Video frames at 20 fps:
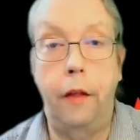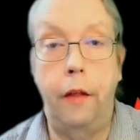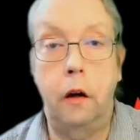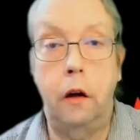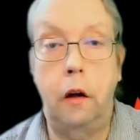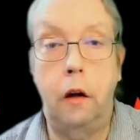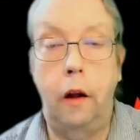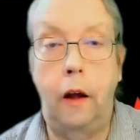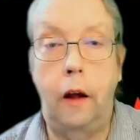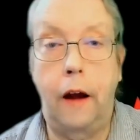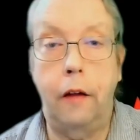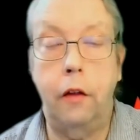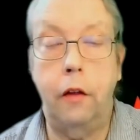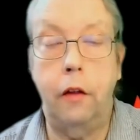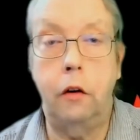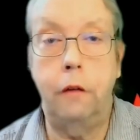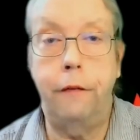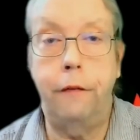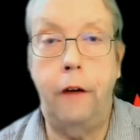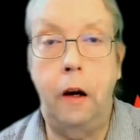other teac
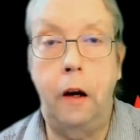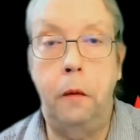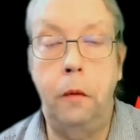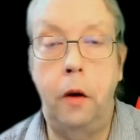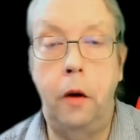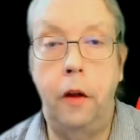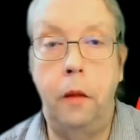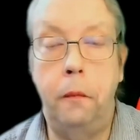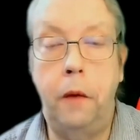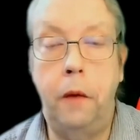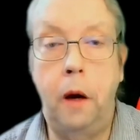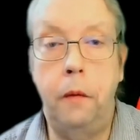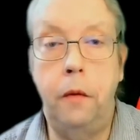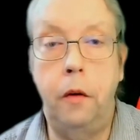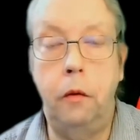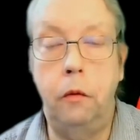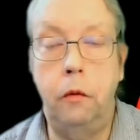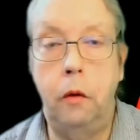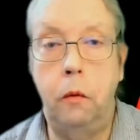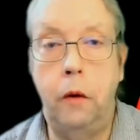that's available at the
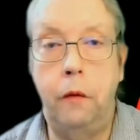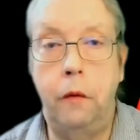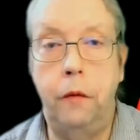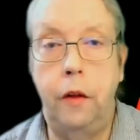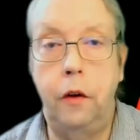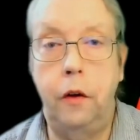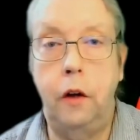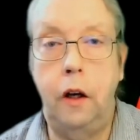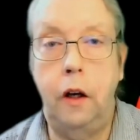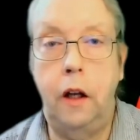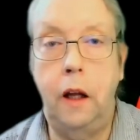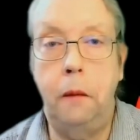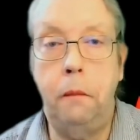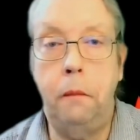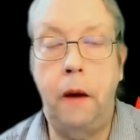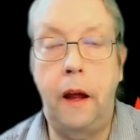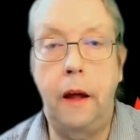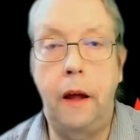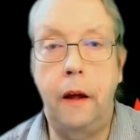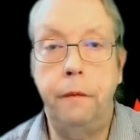moment, the one with the CD
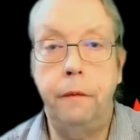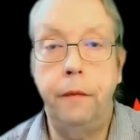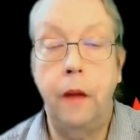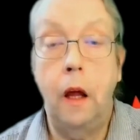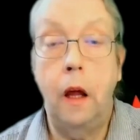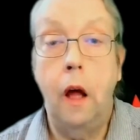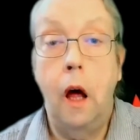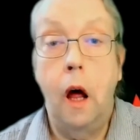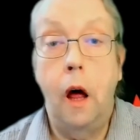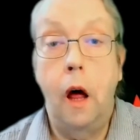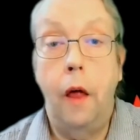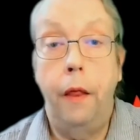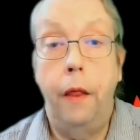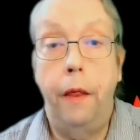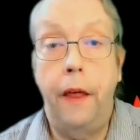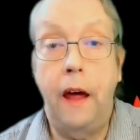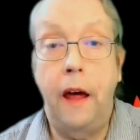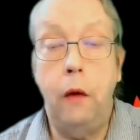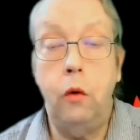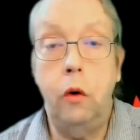player,
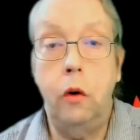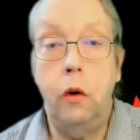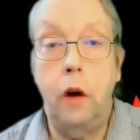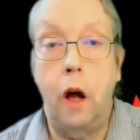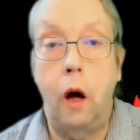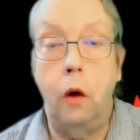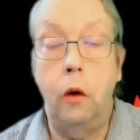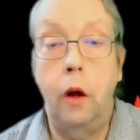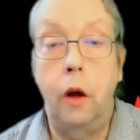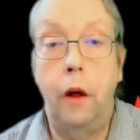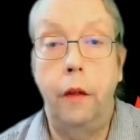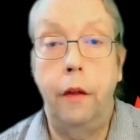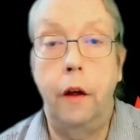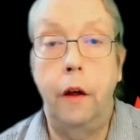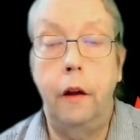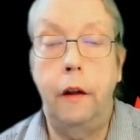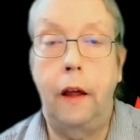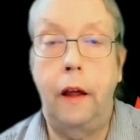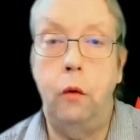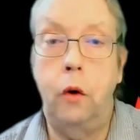they will know
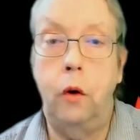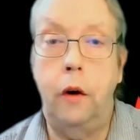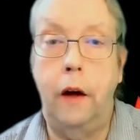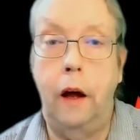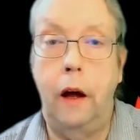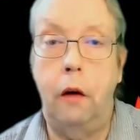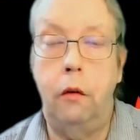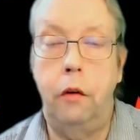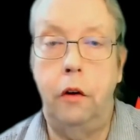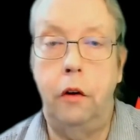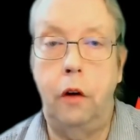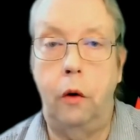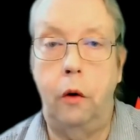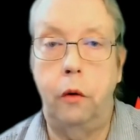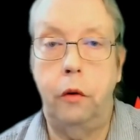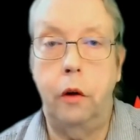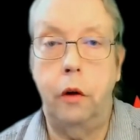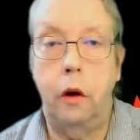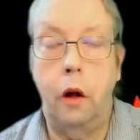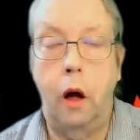that they will get
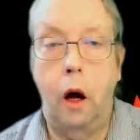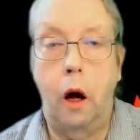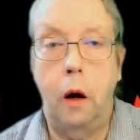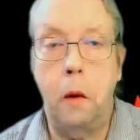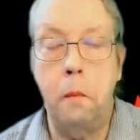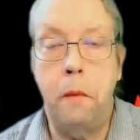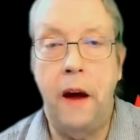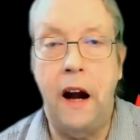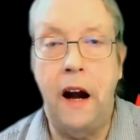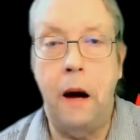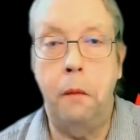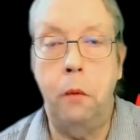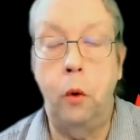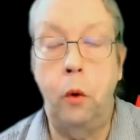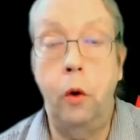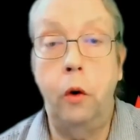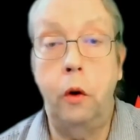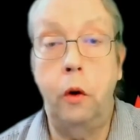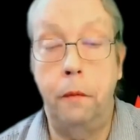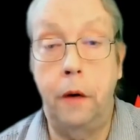results
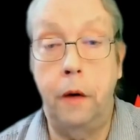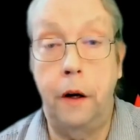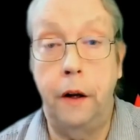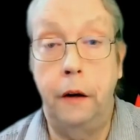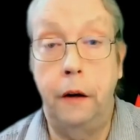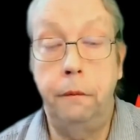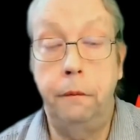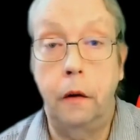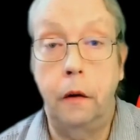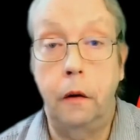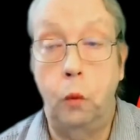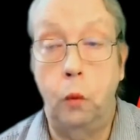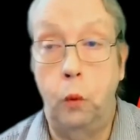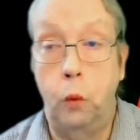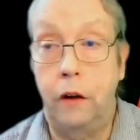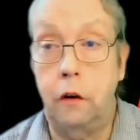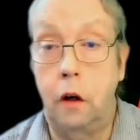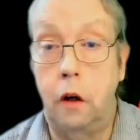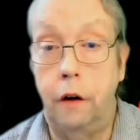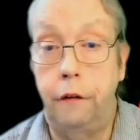comparable to mine.
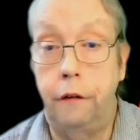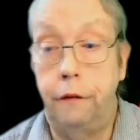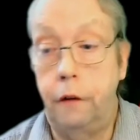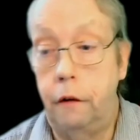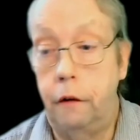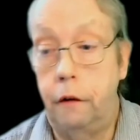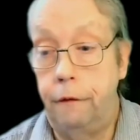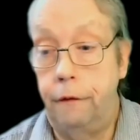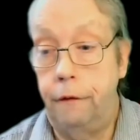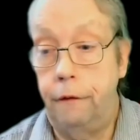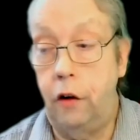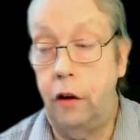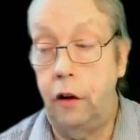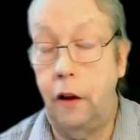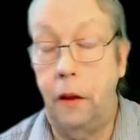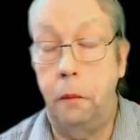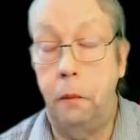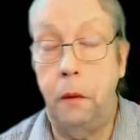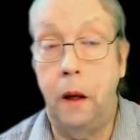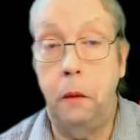Westlife,
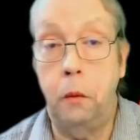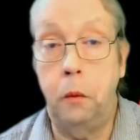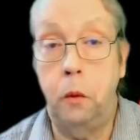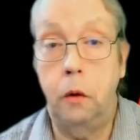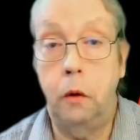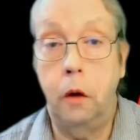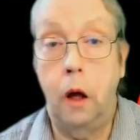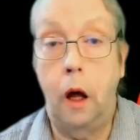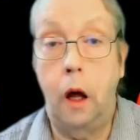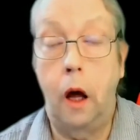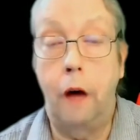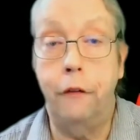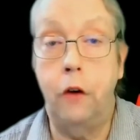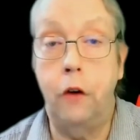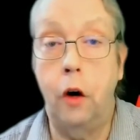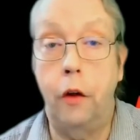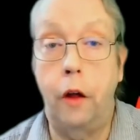various other people have